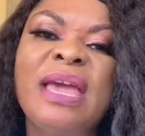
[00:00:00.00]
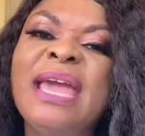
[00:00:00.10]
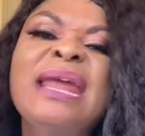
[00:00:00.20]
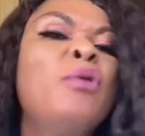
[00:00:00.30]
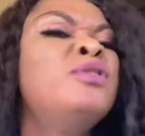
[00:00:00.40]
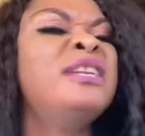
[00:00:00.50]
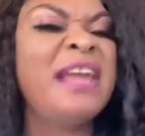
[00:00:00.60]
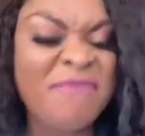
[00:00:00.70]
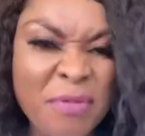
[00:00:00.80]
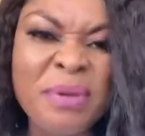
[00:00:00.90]
And I'll
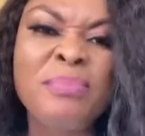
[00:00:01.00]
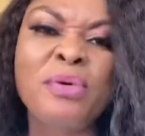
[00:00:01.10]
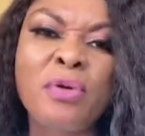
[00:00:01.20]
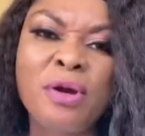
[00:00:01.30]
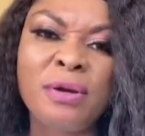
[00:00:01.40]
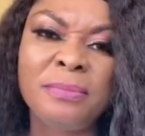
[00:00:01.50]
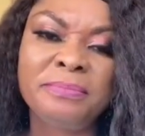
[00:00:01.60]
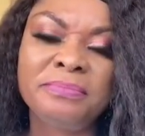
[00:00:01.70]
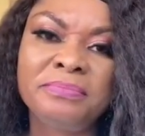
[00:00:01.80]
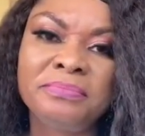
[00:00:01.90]
never be broke.
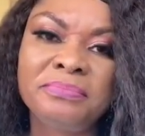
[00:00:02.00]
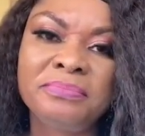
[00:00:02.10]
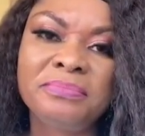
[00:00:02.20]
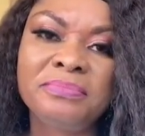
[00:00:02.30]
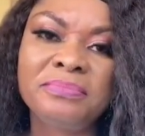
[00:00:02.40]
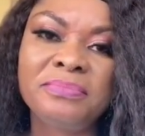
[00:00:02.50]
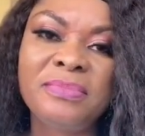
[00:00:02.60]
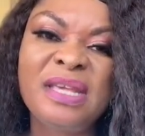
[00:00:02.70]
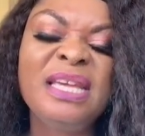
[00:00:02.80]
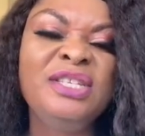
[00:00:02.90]

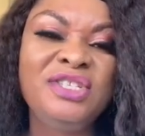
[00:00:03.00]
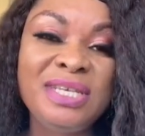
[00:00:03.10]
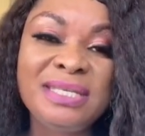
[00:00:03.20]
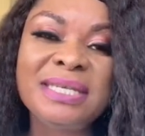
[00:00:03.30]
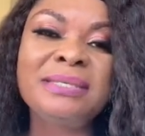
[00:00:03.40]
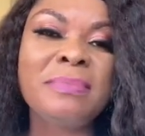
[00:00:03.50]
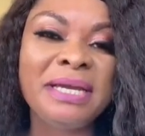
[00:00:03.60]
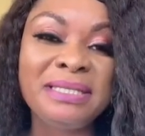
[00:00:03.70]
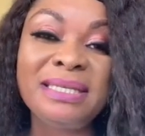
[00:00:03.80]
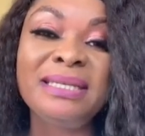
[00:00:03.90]
In Jesus' mighty